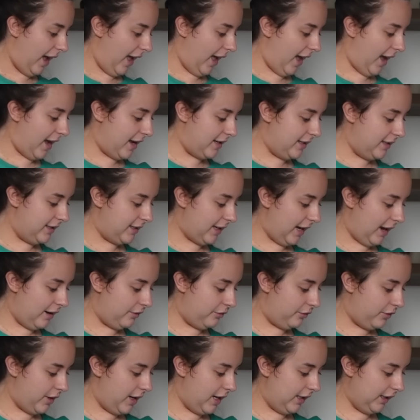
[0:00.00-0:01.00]
And
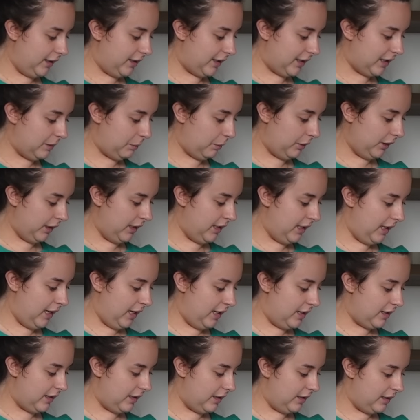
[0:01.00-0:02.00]
I've really desperately
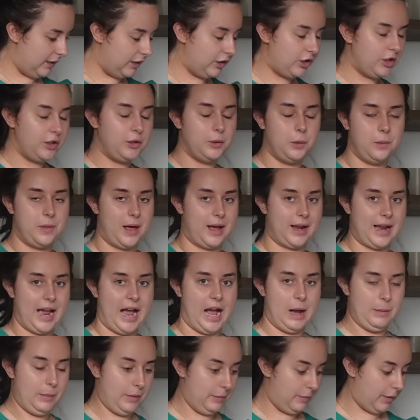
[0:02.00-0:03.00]
needed to do that
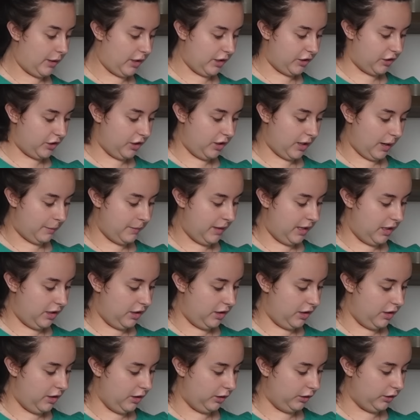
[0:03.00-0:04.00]
carpet because, I mean,
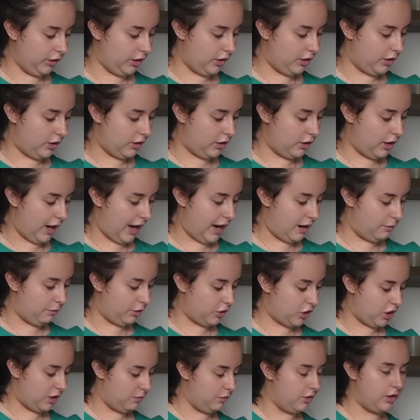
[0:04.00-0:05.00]
you'll know how
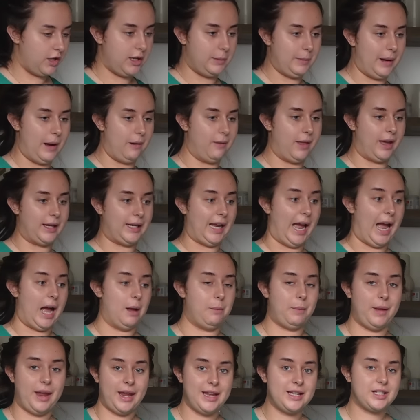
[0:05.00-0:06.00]
much I'm on about that
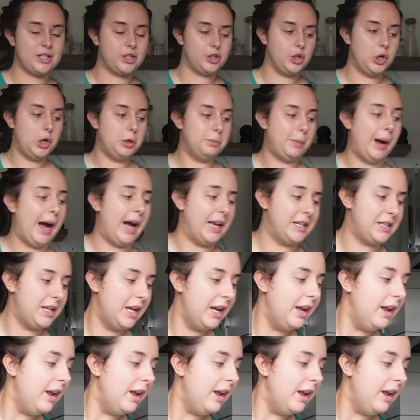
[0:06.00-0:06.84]
carpet. It's so bad.